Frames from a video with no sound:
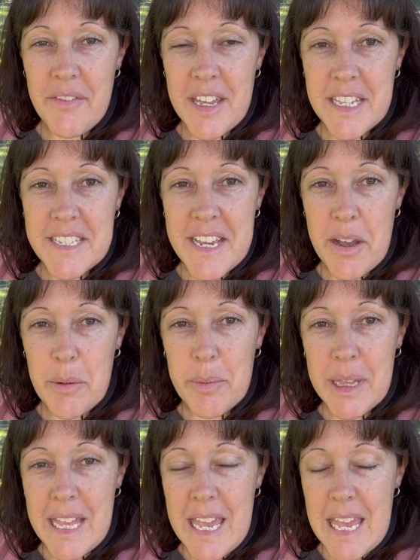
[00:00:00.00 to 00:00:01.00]
That's our
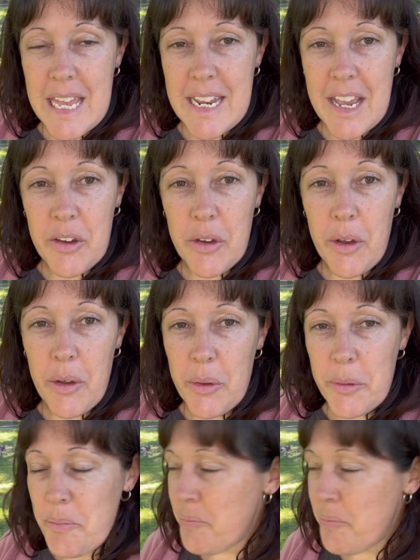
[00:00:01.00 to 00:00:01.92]
plan, our goal.